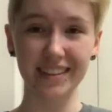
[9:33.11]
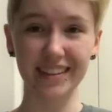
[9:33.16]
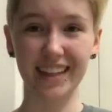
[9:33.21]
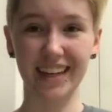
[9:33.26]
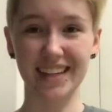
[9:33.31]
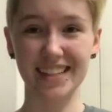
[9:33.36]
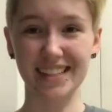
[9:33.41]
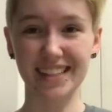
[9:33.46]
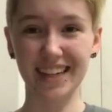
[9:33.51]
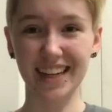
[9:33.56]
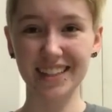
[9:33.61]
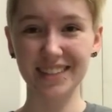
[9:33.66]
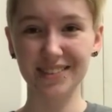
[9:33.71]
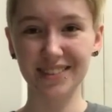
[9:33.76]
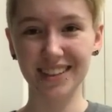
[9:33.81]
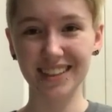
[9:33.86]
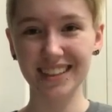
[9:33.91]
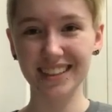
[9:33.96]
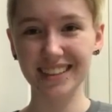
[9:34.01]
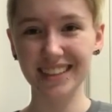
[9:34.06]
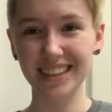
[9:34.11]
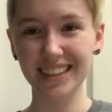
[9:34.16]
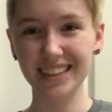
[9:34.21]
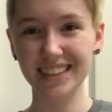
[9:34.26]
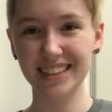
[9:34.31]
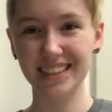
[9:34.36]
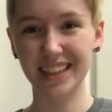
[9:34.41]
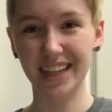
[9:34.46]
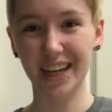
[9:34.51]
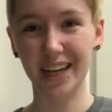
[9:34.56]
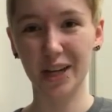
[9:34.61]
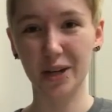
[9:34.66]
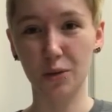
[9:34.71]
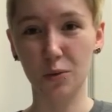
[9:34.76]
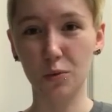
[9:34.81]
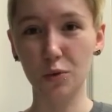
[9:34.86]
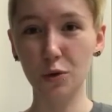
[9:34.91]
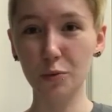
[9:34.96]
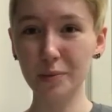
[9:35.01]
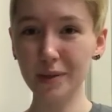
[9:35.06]
That is the next one on the list, a
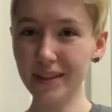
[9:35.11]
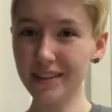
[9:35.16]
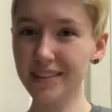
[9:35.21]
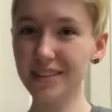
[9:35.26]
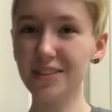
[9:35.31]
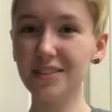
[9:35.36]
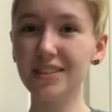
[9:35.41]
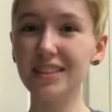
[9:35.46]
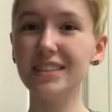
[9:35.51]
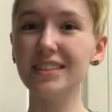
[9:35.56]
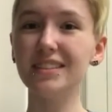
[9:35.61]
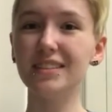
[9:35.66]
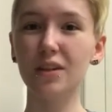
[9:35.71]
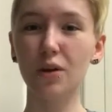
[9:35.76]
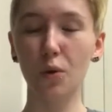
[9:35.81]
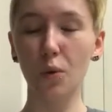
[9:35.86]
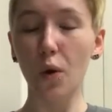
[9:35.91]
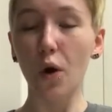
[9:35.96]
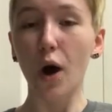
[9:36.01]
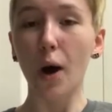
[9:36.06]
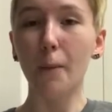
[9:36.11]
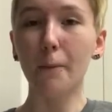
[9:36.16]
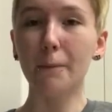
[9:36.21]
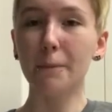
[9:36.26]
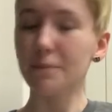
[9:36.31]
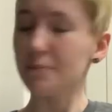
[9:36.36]
whooping noise. Whoop!